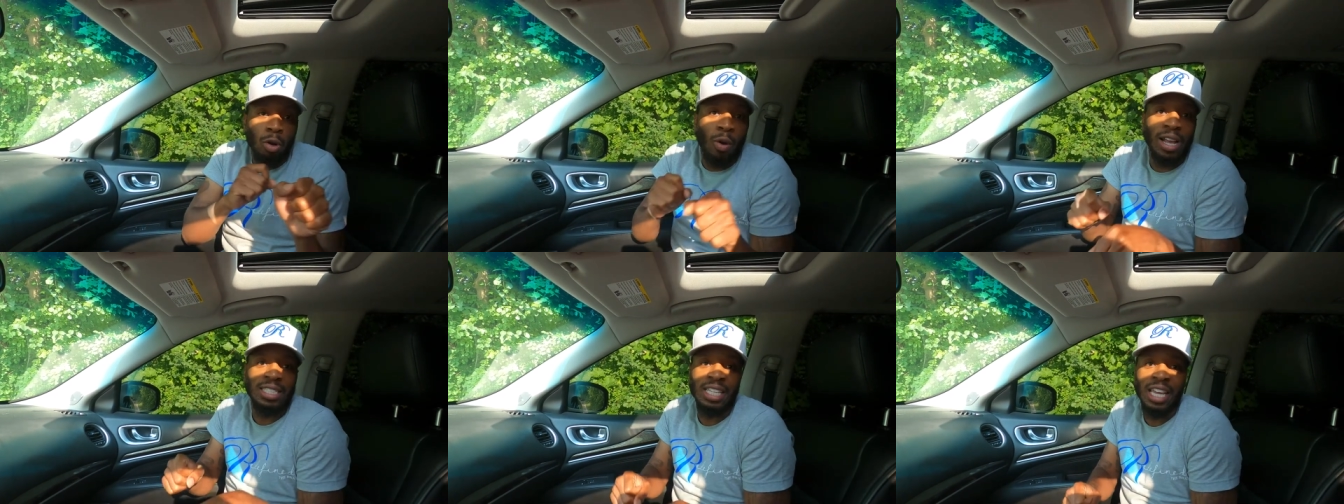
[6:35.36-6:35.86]
on the
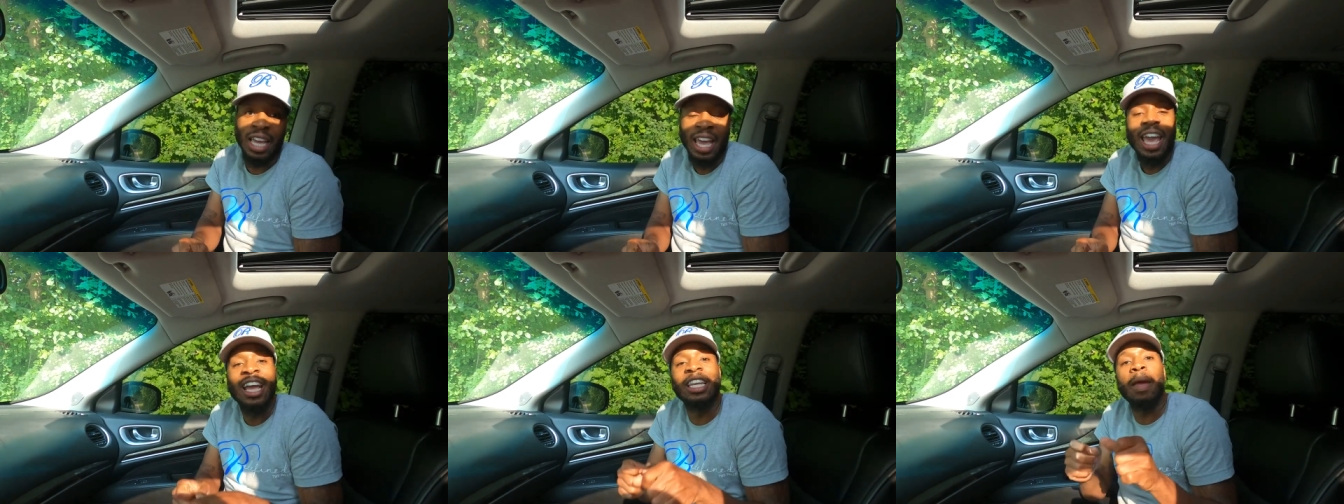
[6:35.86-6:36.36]
grass
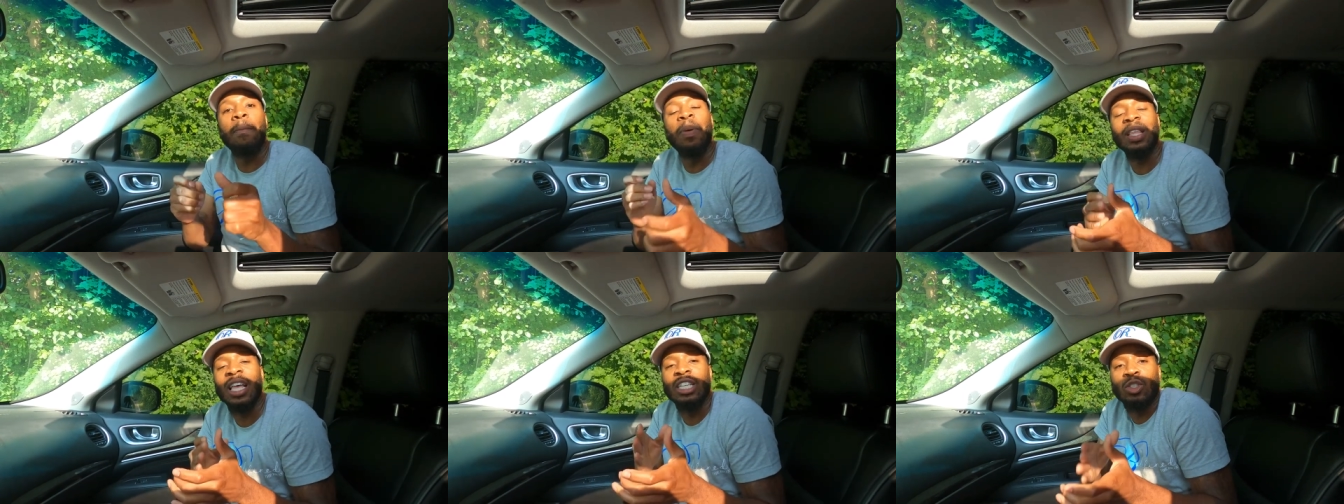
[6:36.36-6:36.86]
again and then
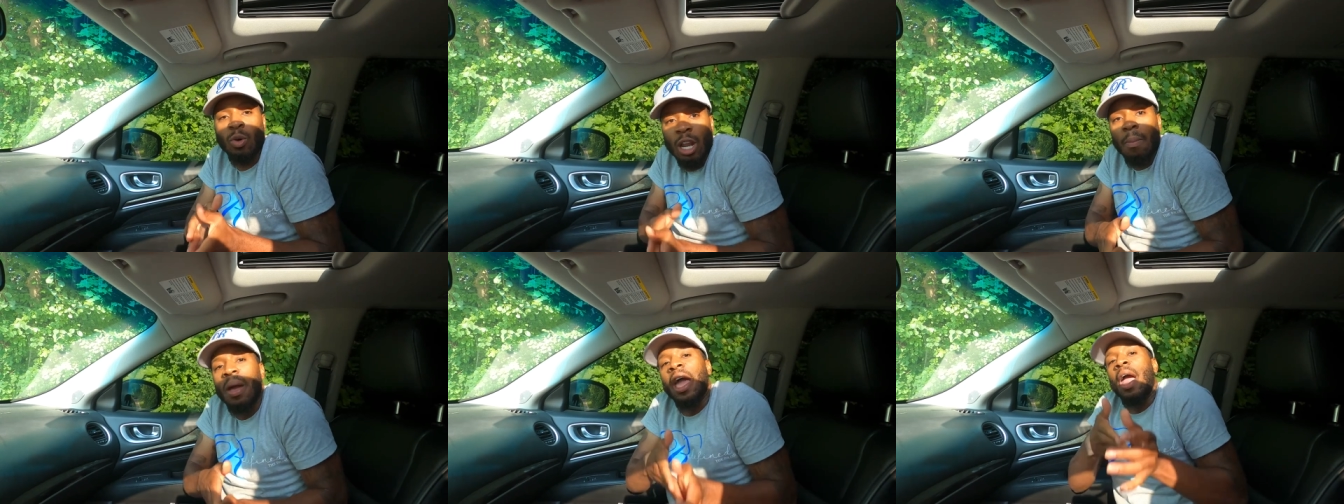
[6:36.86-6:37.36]
pick that
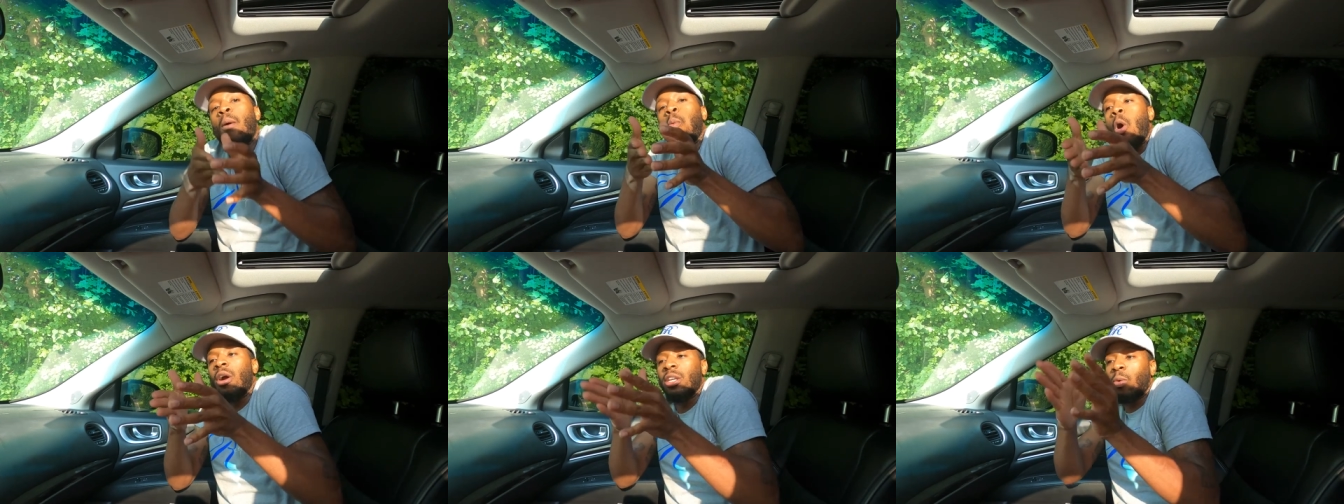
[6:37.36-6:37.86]
joint up and
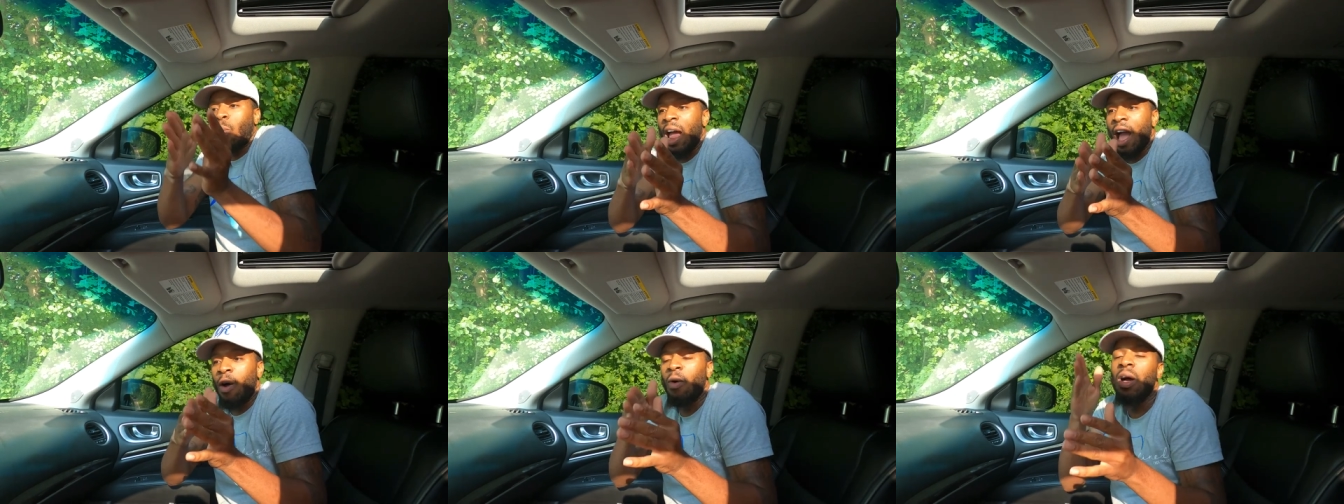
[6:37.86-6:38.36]
walk it
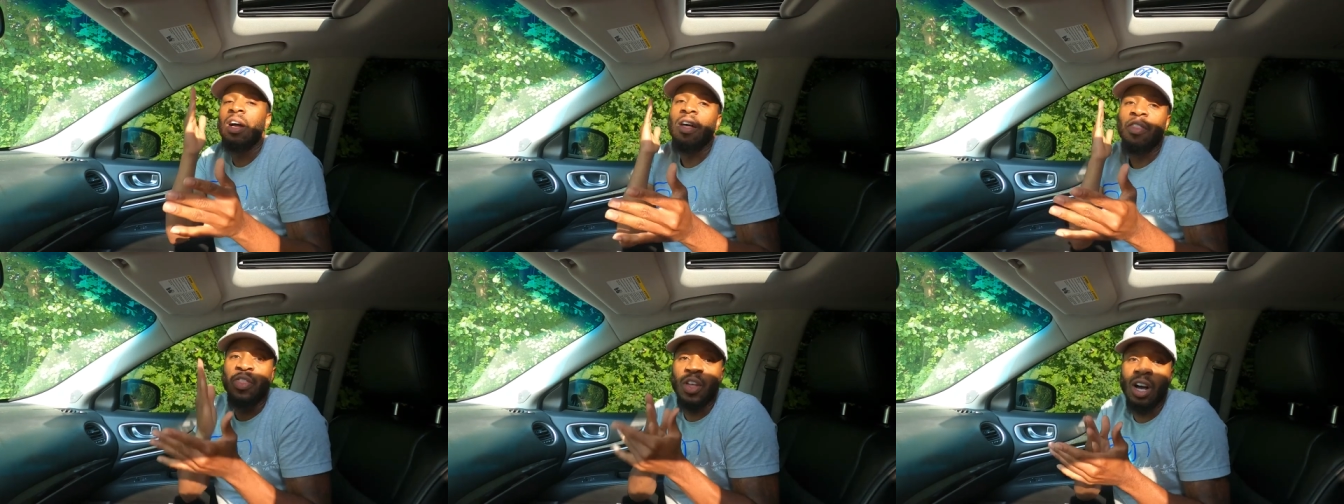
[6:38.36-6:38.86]
around
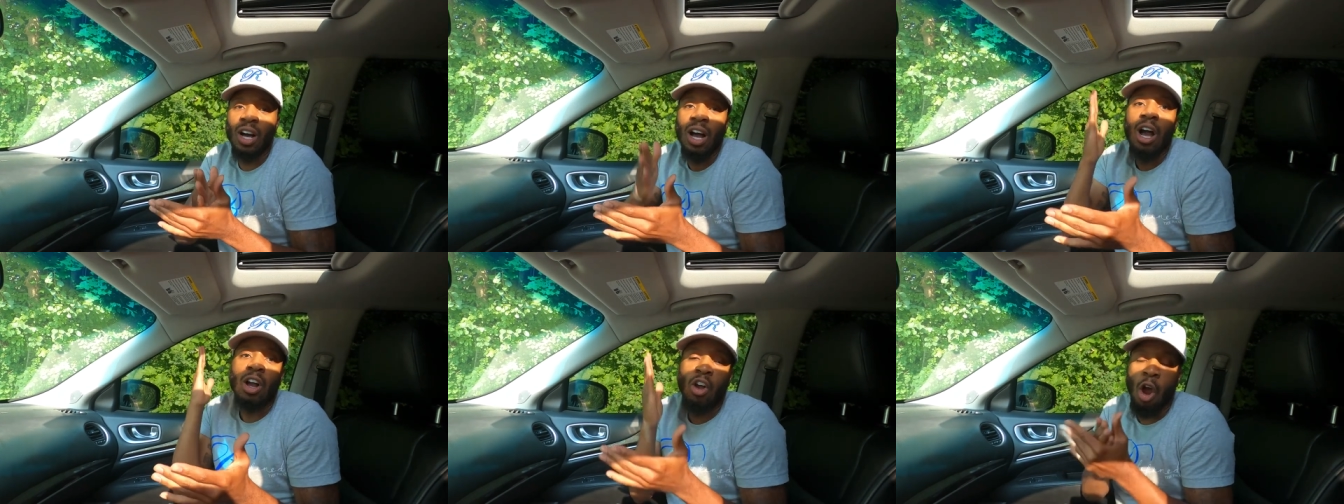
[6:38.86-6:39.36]

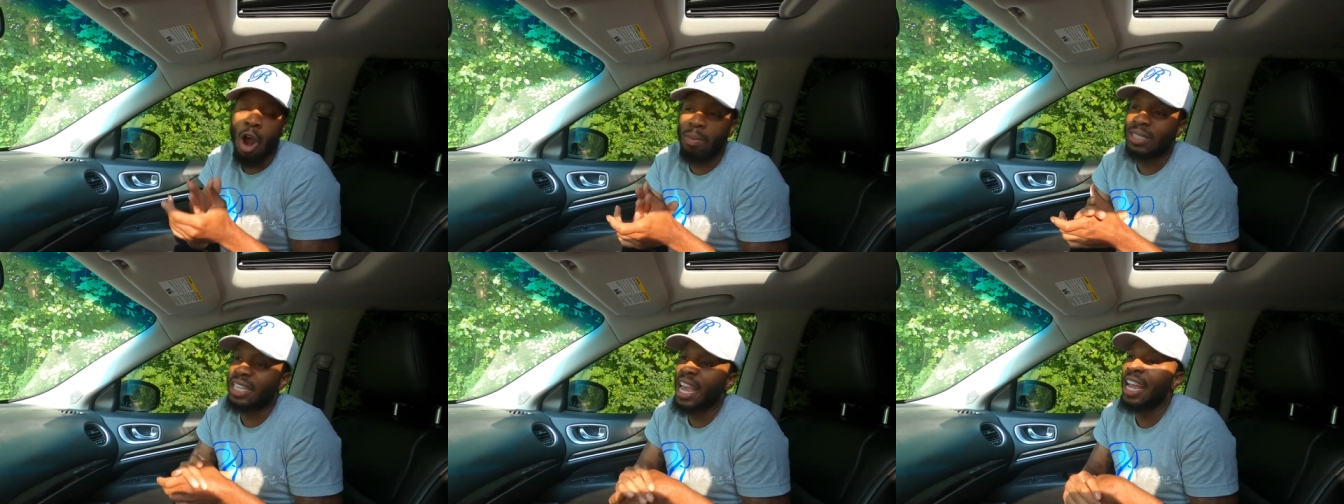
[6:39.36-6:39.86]
the
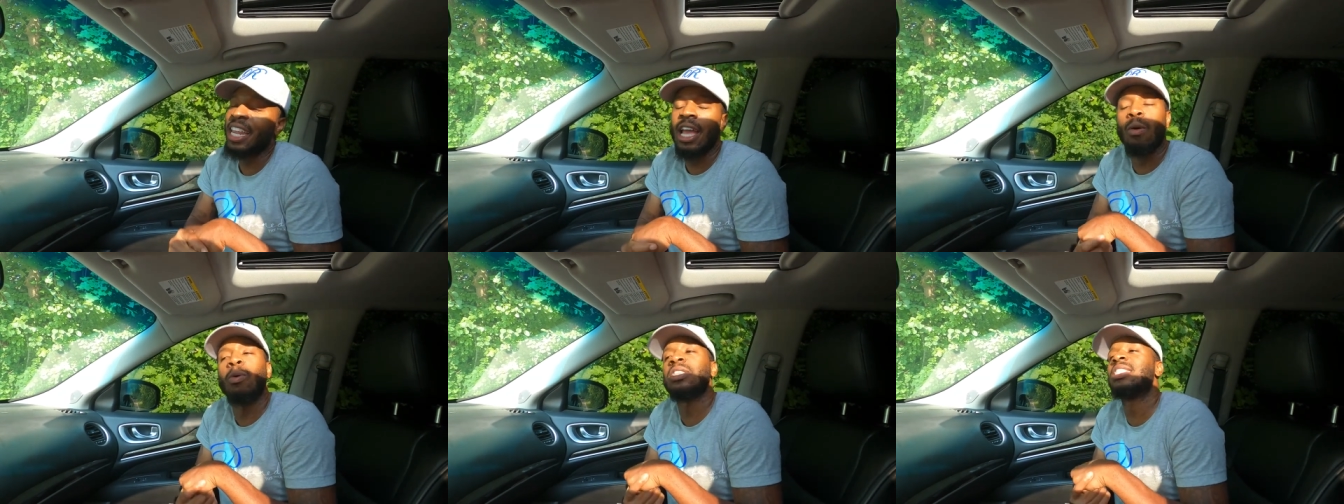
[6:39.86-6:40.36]
garbage can.
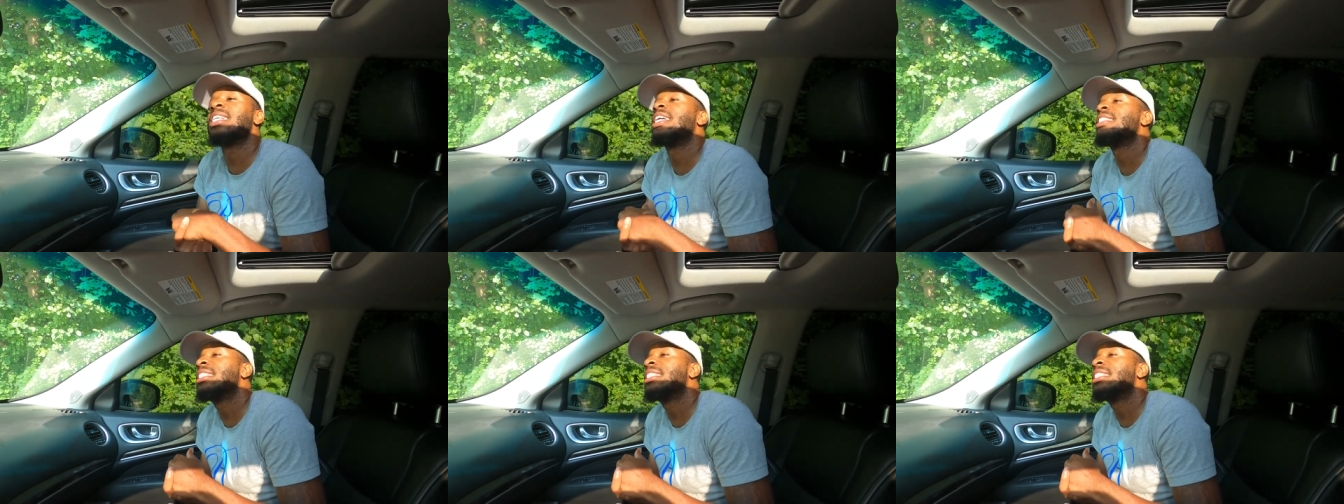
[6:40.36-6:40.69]
It was